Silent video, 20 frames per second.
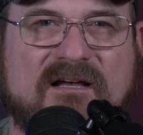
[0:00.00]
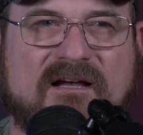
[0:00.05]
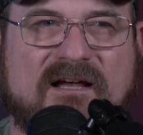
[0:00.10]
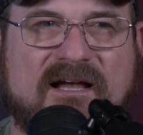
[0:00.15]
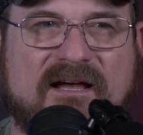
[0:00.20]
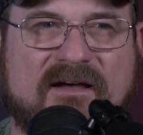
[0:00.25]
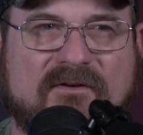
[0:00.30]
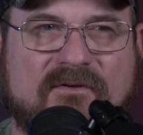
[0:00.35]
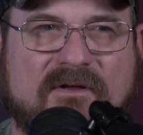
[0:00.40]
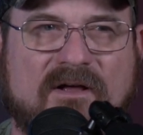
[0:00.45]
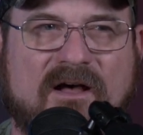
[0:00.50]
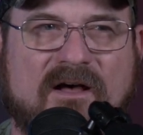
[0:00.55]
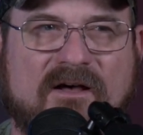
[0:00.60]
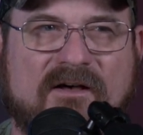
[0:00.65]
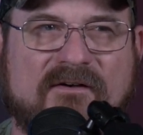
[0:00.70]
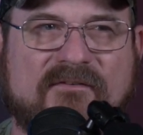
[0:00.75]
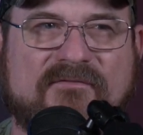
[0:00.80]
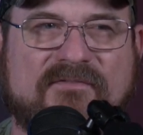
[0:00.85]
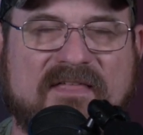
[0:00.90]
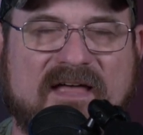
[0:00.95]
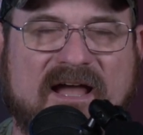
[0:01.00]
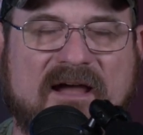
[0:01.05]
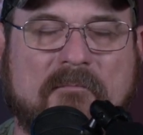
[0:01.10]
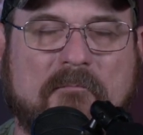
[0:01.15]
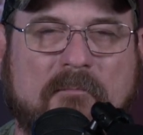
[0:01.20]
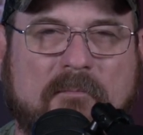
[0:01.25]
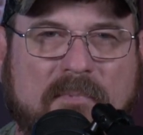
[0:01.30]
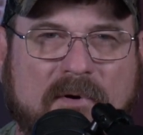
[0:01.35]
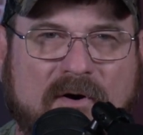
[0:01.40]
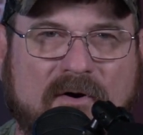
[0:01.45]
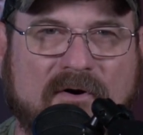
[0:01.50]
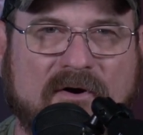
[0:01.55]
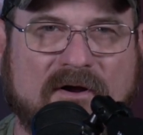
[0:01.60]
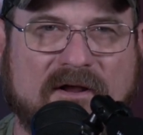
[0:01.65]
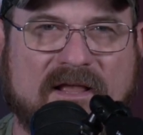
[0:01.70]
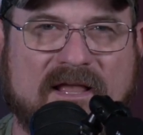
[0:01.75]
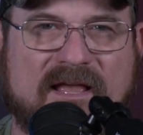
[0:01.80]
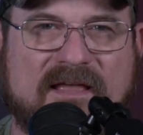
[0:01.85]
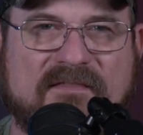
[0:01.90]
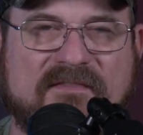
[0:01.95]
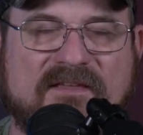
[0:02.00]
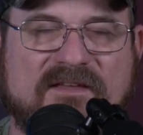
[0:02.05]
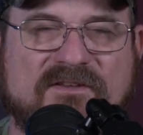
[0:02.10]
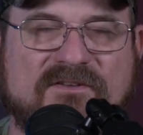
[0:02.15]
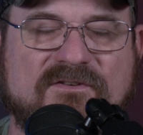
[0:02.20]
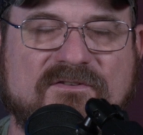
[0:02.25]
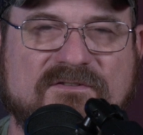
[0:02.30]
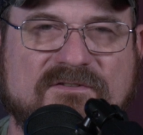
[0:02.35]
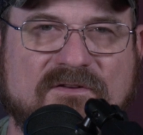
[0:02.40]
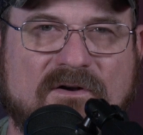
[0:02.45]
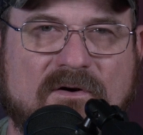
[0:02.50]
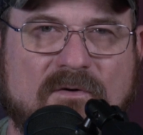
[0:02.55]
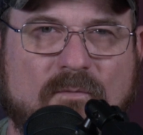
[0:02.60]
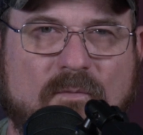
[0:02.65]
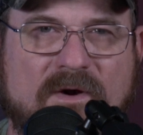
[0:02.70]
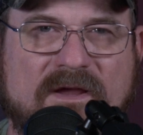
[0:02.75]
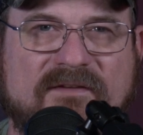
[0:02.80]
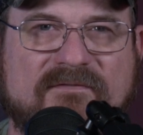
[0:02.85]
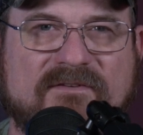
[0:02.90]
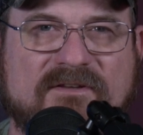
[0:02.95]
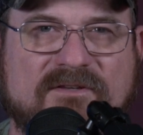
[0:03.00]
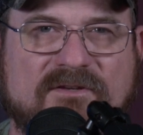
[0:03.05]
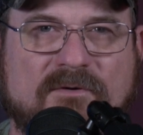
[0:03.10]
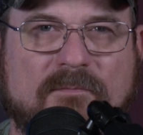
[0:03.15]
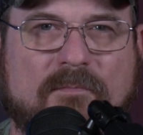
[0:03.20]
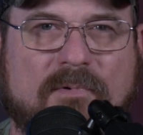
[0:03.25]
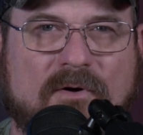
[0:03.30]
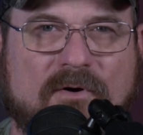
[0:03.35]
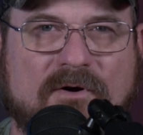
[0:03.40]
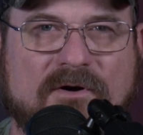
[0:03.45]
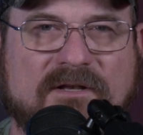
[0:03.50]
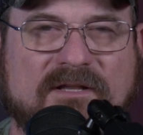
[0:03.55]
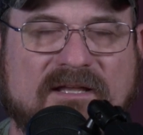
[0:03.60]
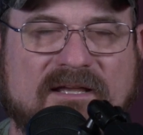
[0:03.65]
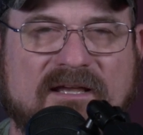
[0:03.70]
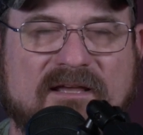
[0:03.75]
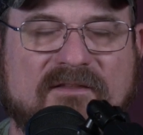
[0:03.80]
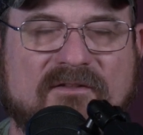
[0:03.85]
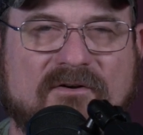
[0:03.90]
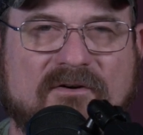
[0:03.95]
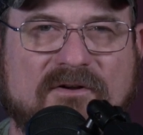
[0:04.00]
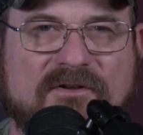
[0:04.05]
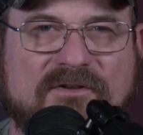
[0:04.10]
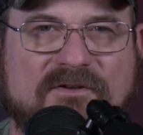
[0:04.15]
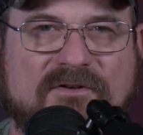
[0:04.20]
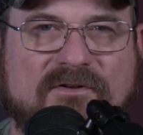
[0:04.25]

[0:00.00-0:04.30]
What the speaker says: out of that bark, and then you start weaving your bark together. Or you're